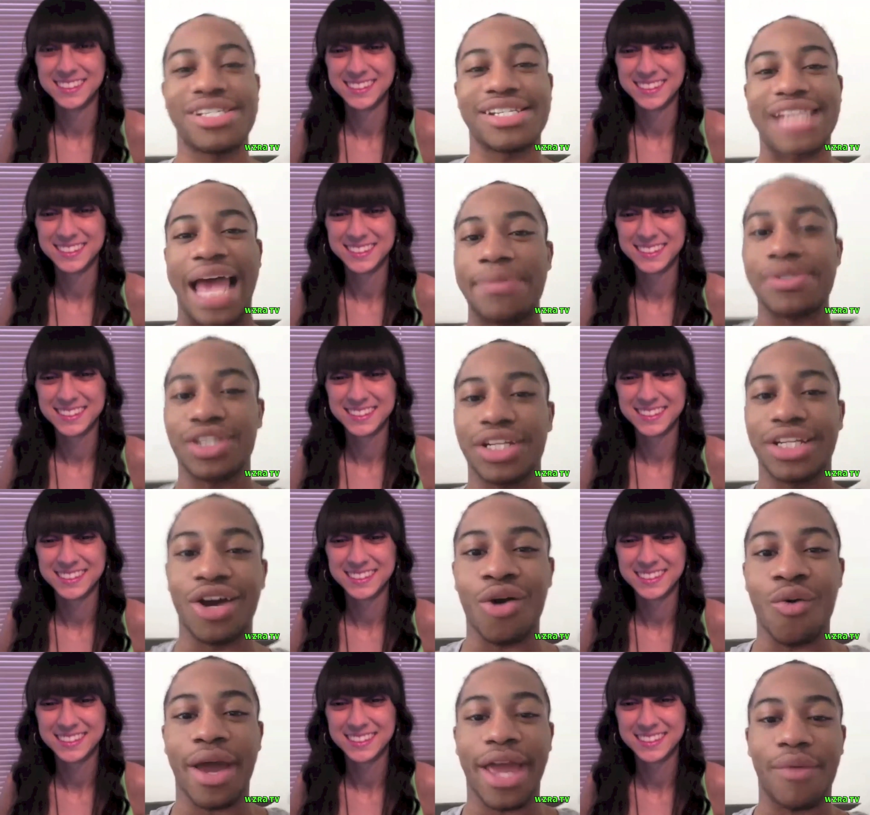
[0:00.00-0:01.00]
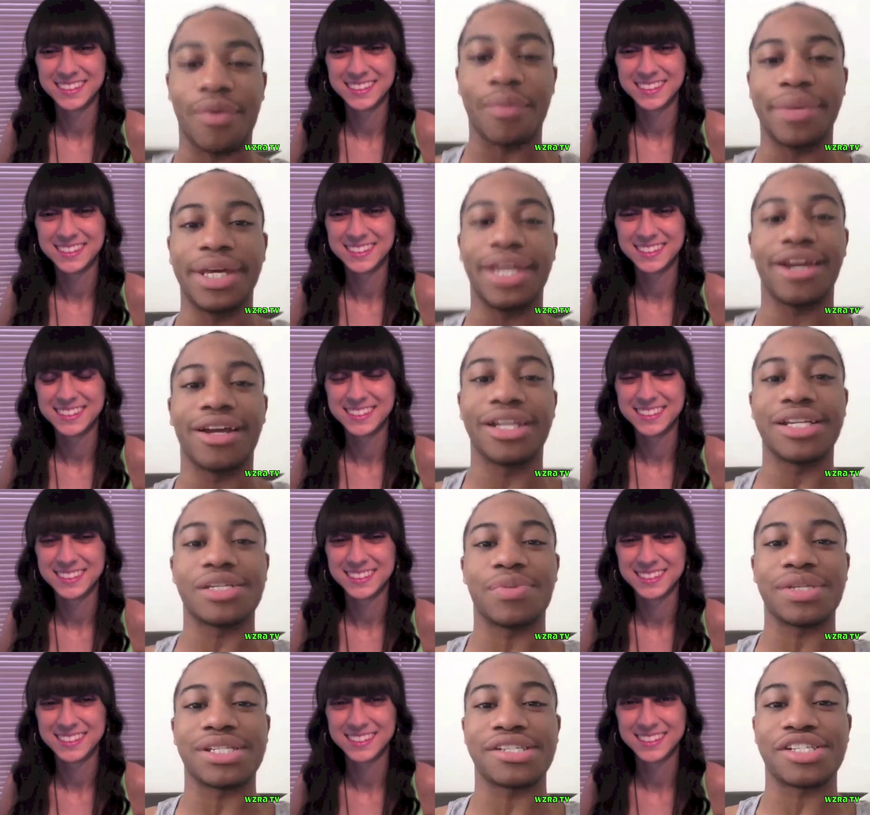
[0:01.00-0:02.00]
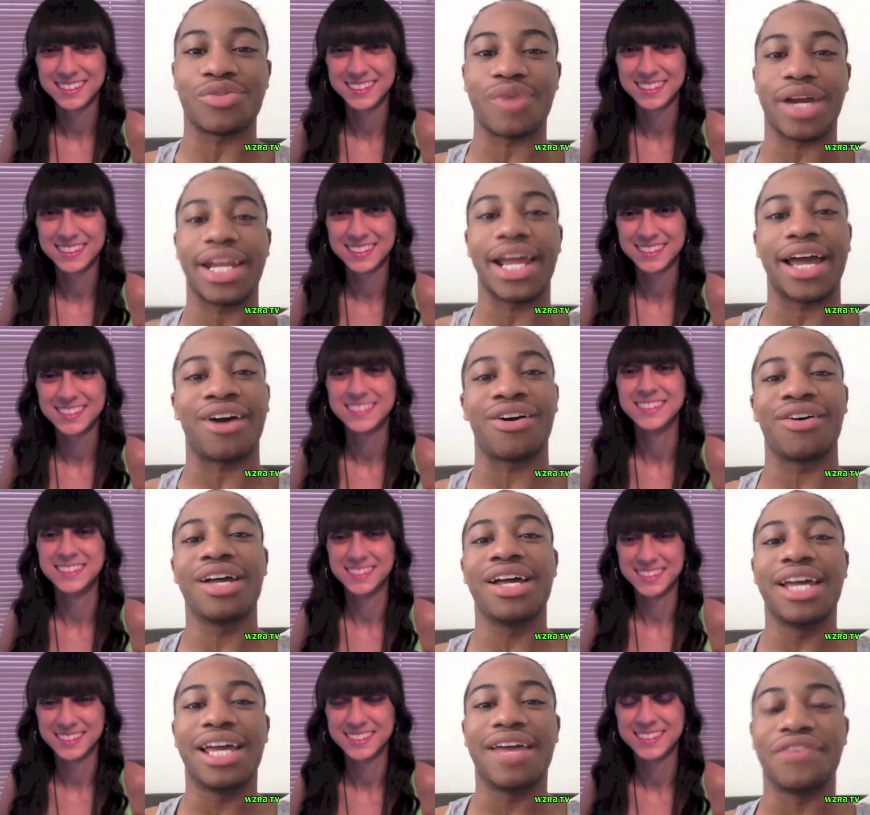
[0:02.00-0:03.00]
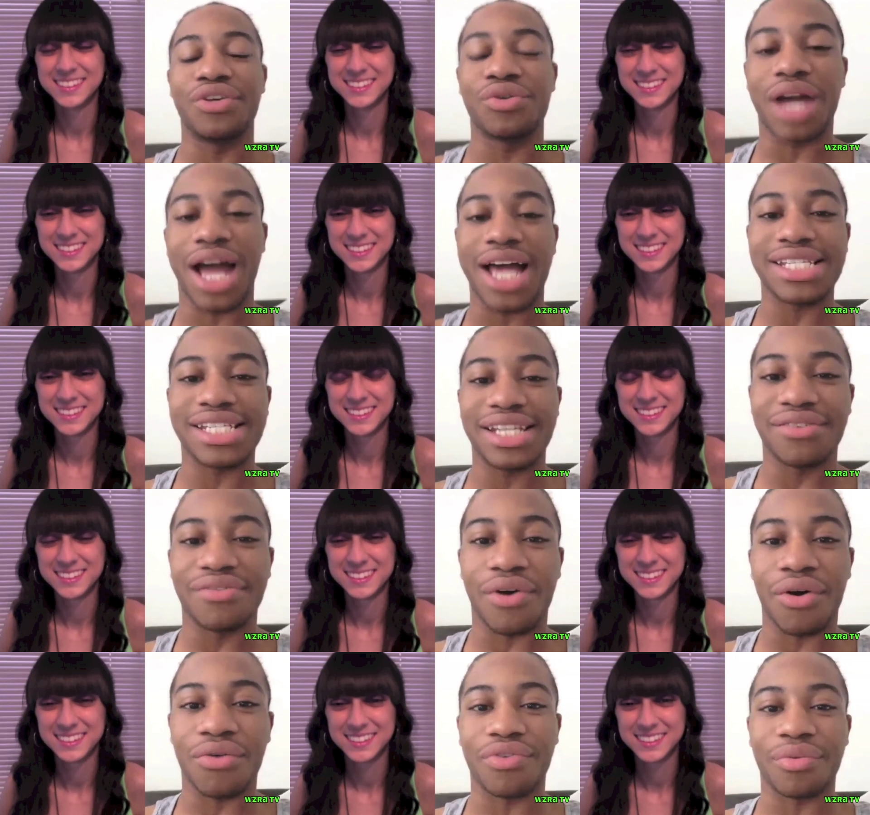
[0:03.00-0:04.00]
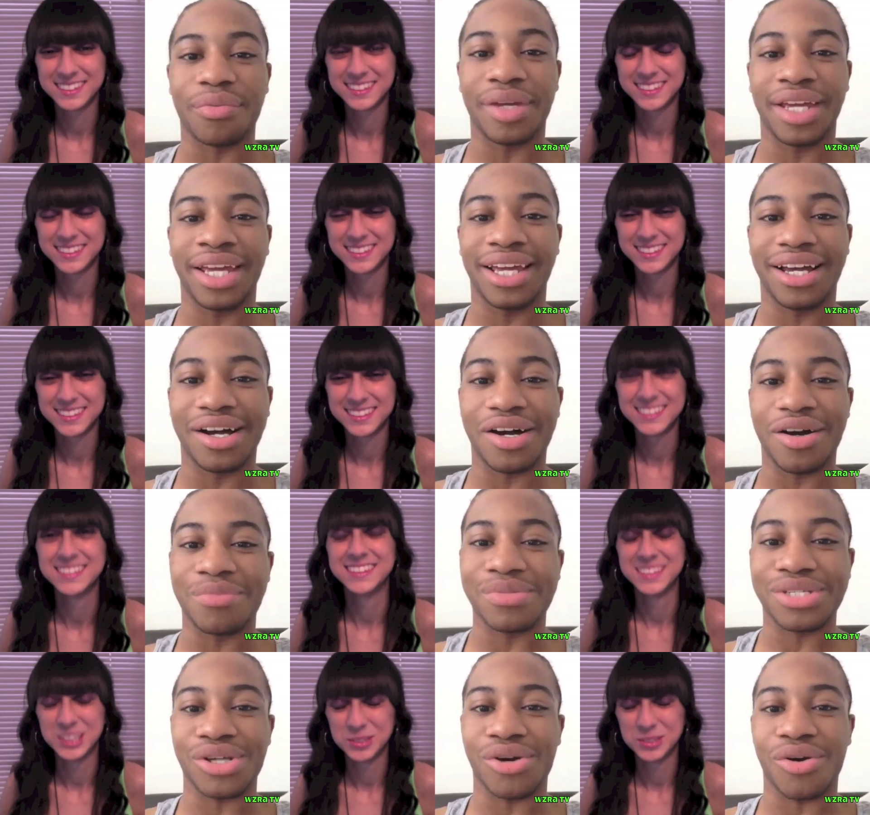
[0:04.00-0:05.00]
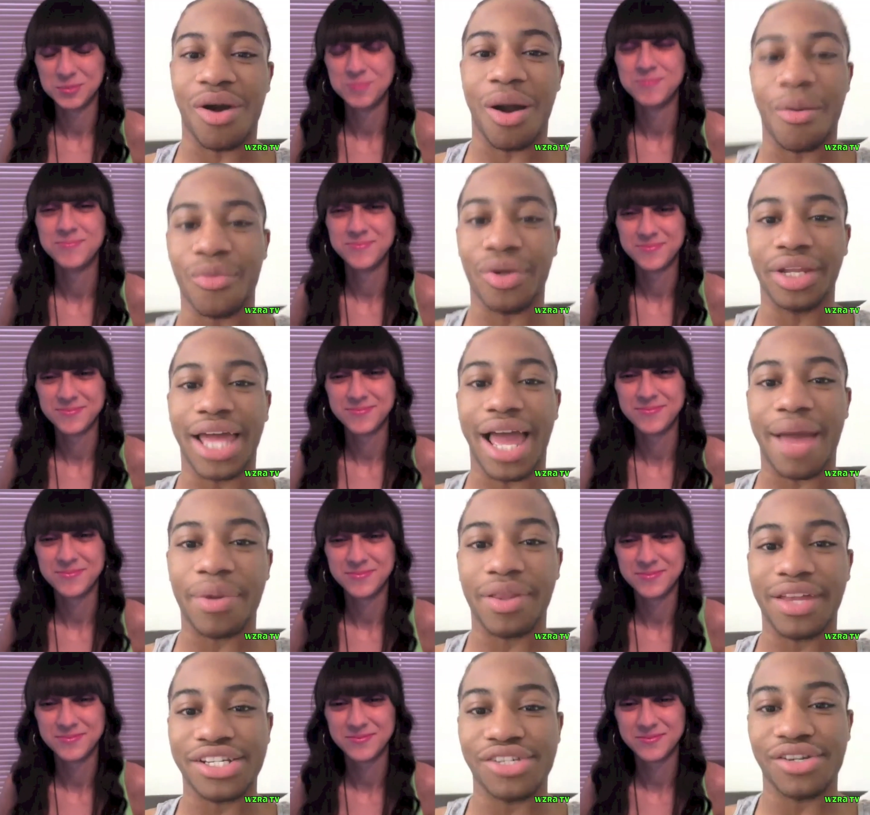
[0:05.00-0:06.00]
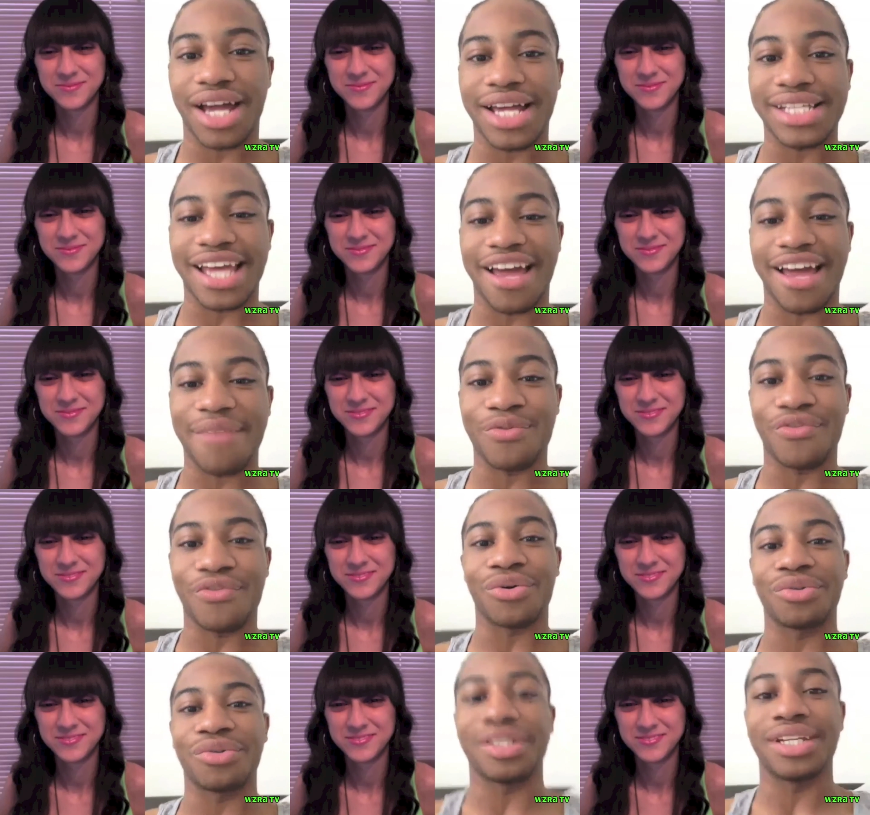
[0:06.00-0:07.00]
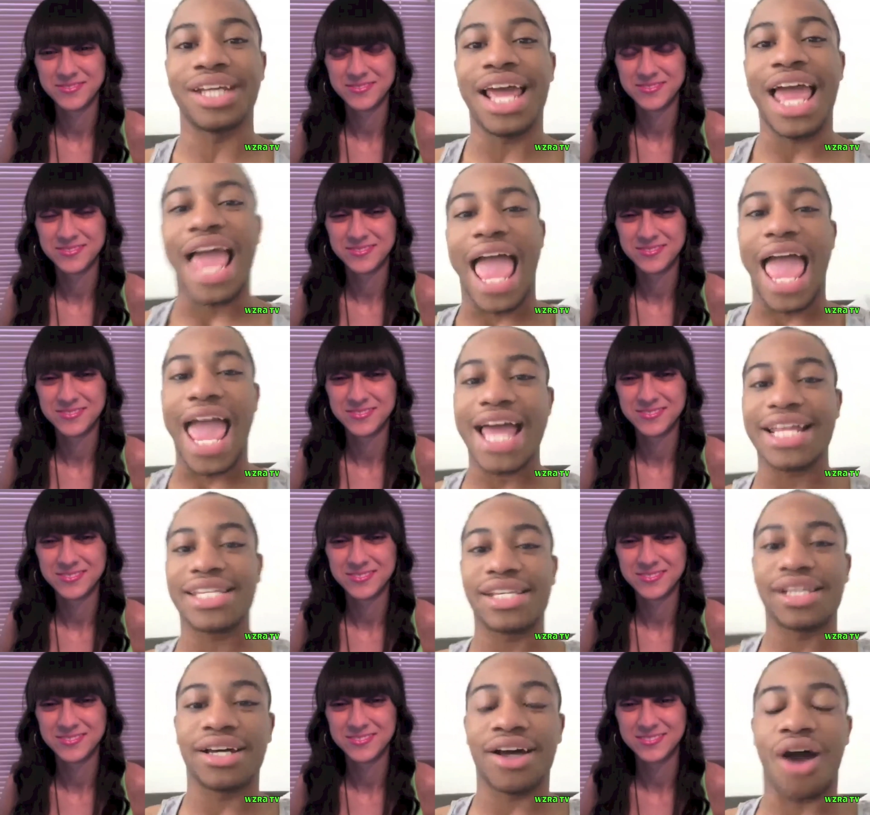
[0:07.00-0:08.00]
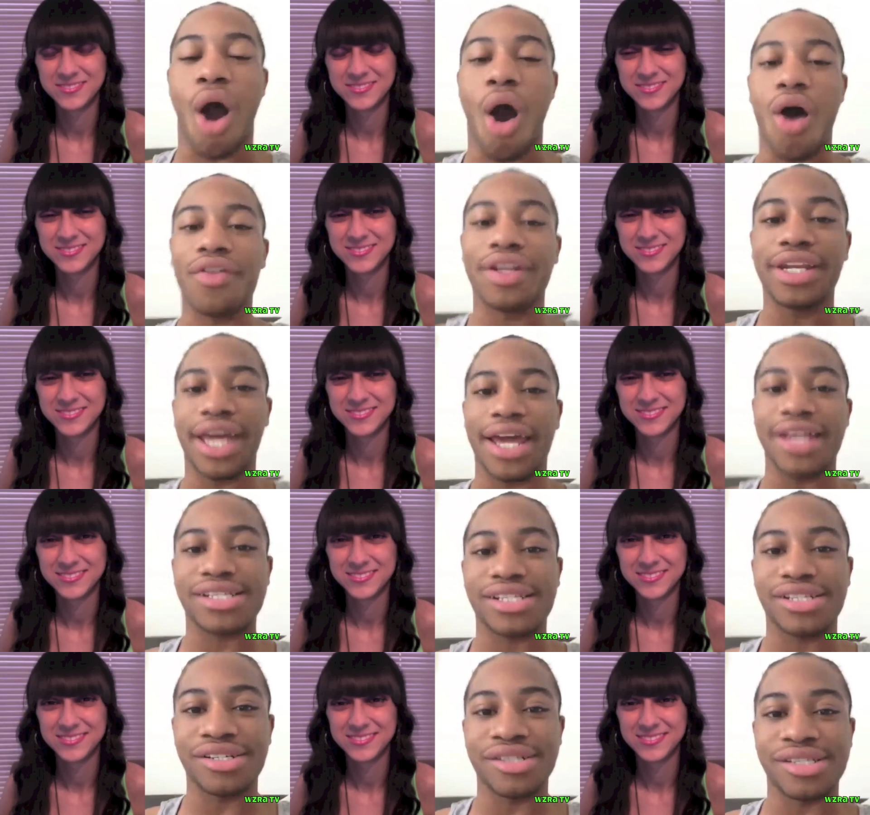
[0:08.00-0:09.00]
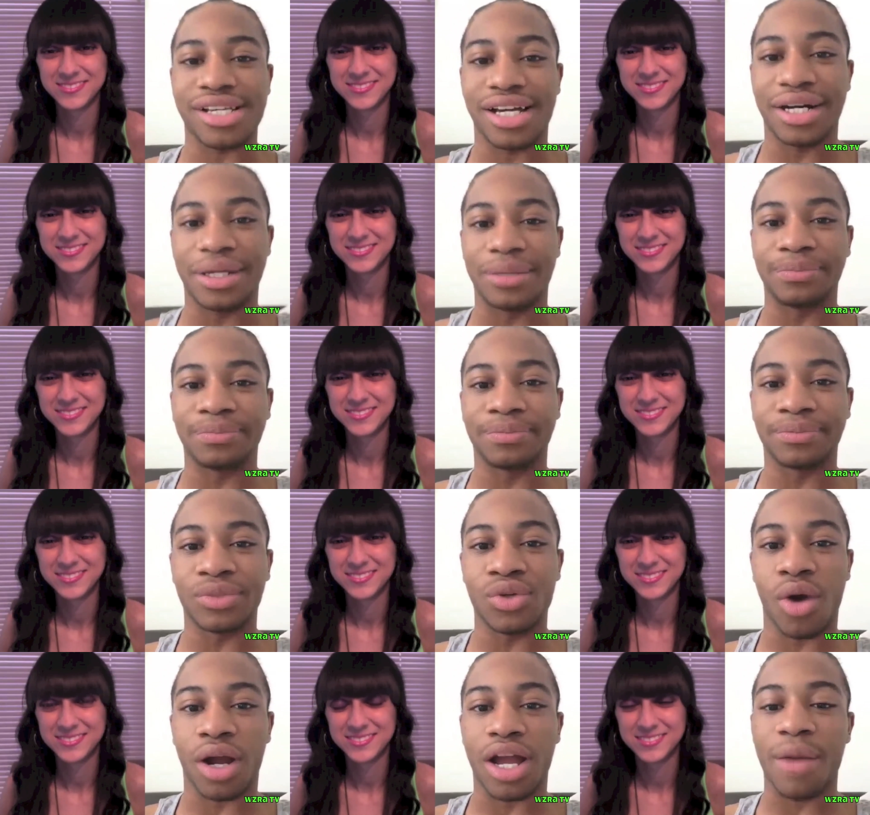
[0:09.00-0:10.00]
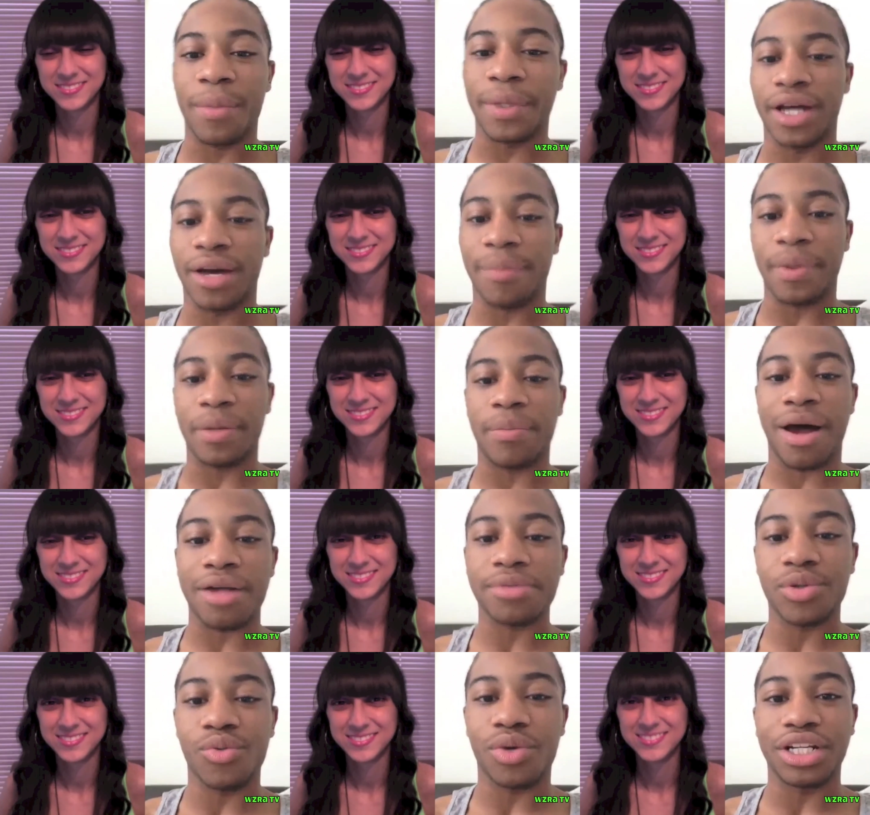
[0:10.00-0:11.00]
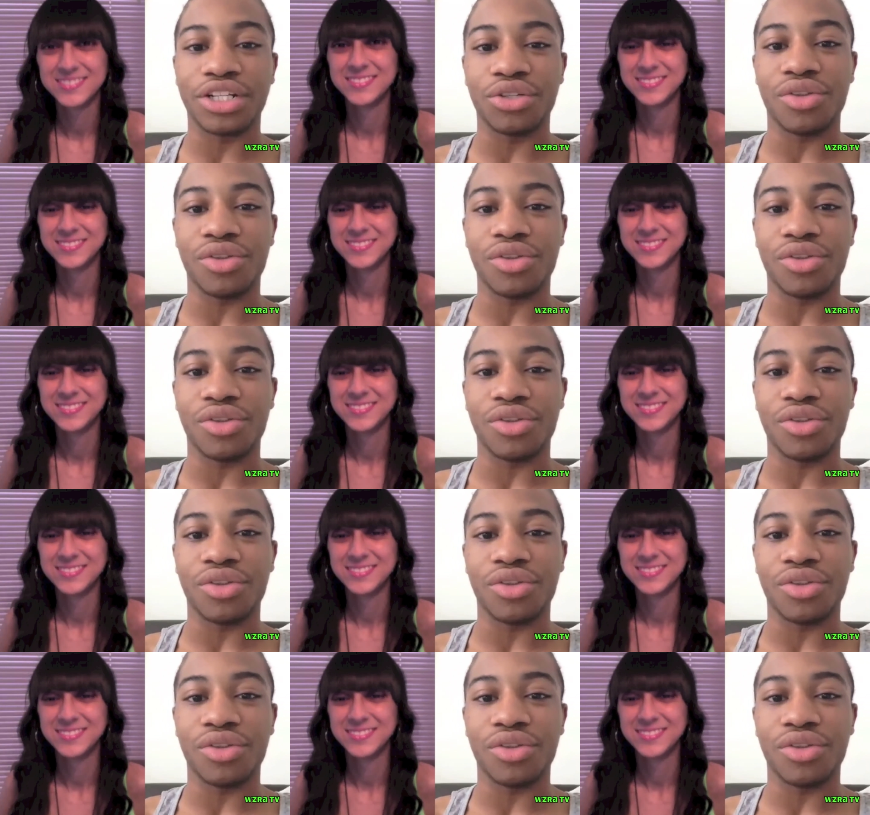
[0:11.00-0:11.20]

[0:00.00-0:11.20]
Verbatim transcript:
Speaker 1: just absolutely no way I would be here in this position right now if you guys didn't vote for me. Um, so I'm really happy that you guys have been voting. And to all the dancers um, who are coming up and possibly want to